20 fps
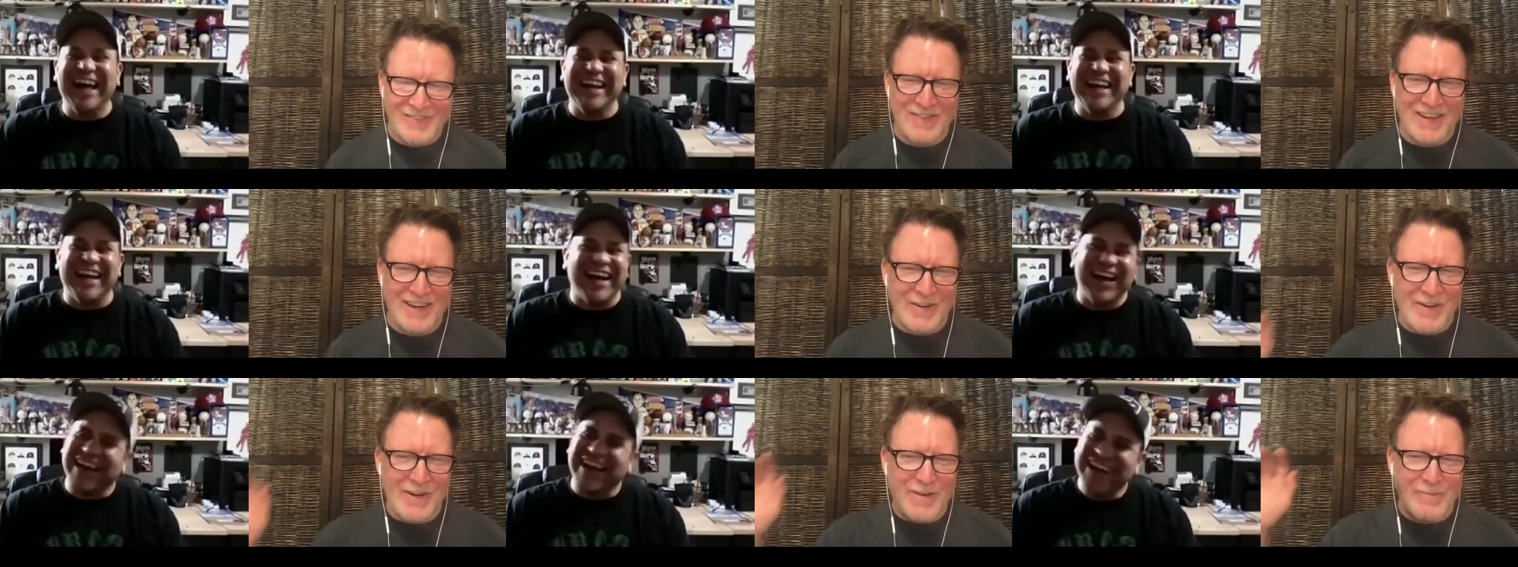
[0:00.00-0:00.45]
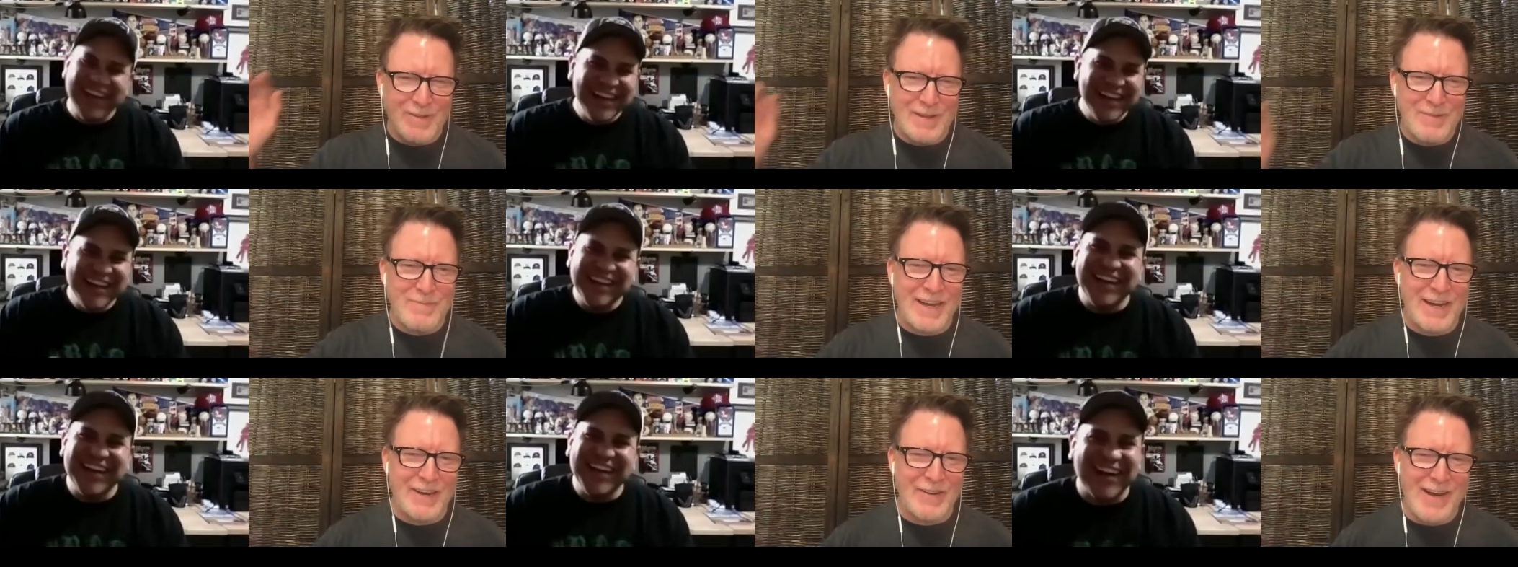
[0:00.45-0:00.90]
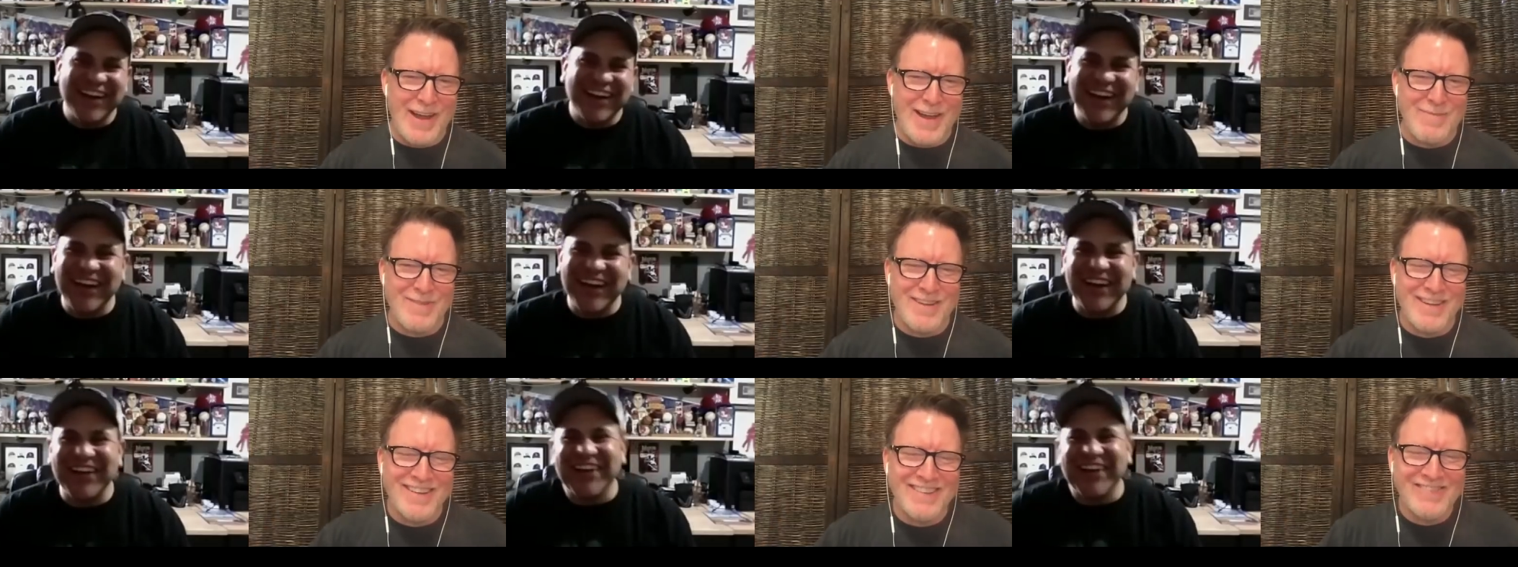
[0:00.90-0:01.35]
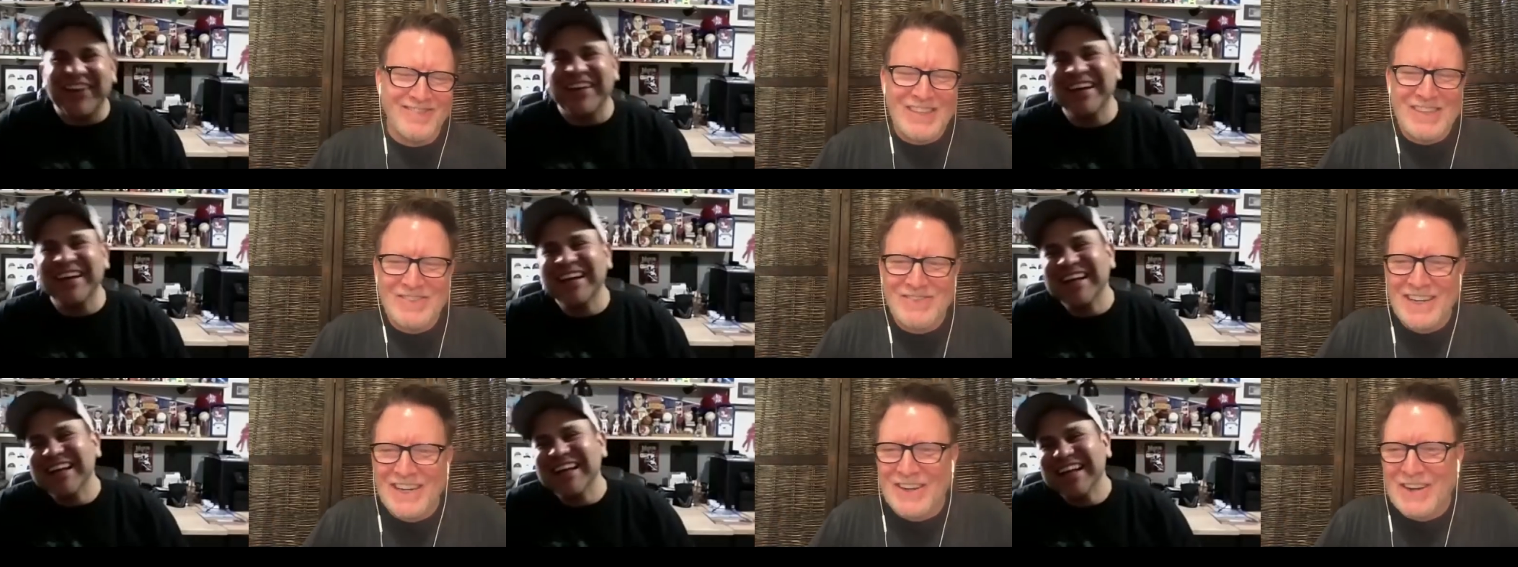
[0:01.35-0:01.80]
Speaker 1: no, my, my no. grandma,
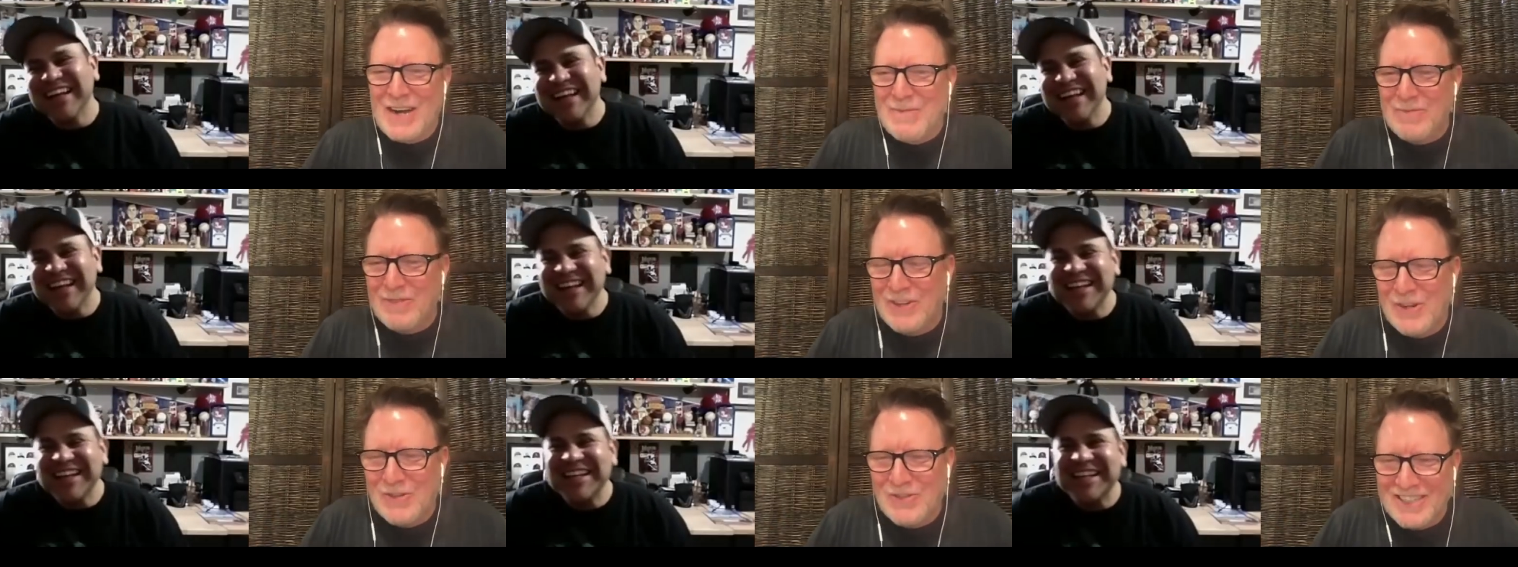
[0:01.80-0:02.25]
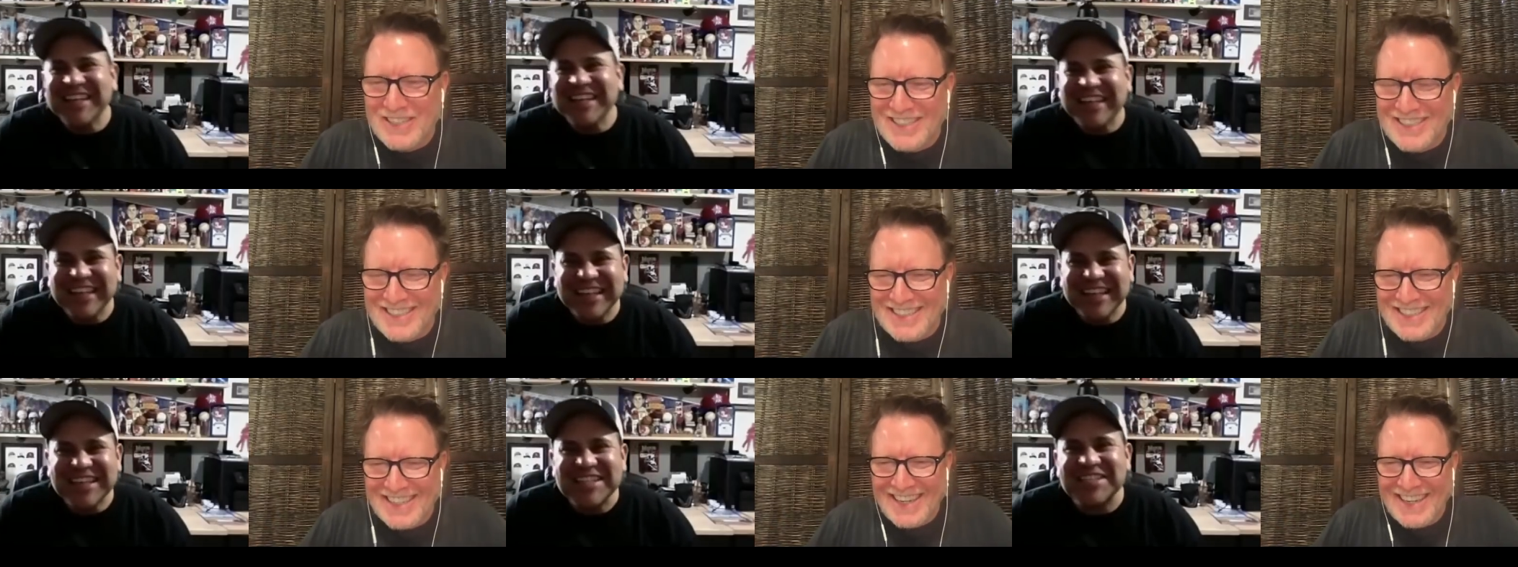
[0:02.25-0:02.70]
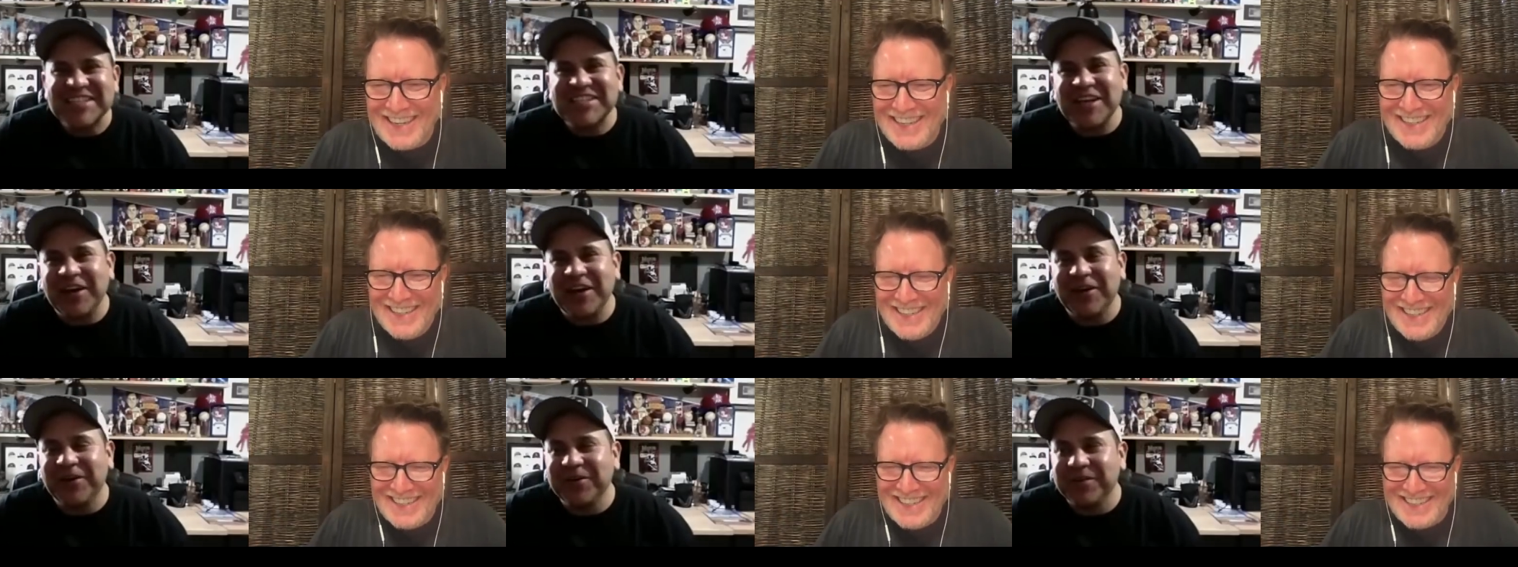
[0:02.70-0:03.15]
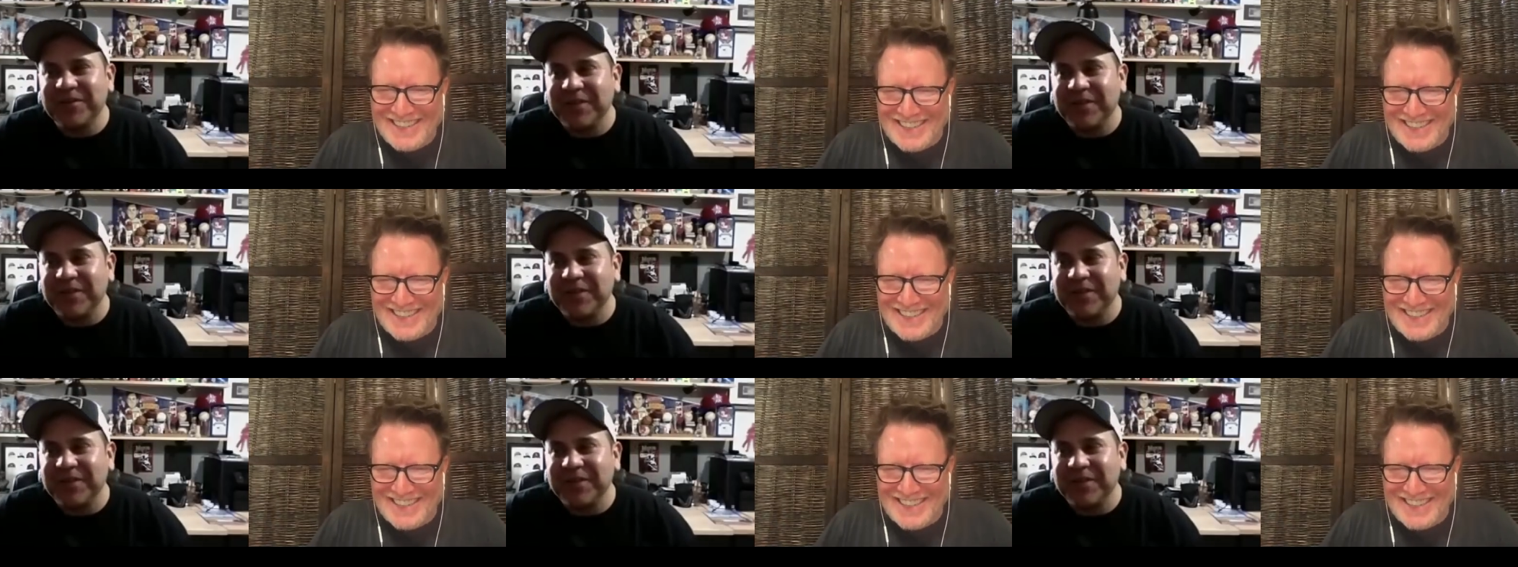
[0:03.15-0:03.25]
me and my grandma over to the side. So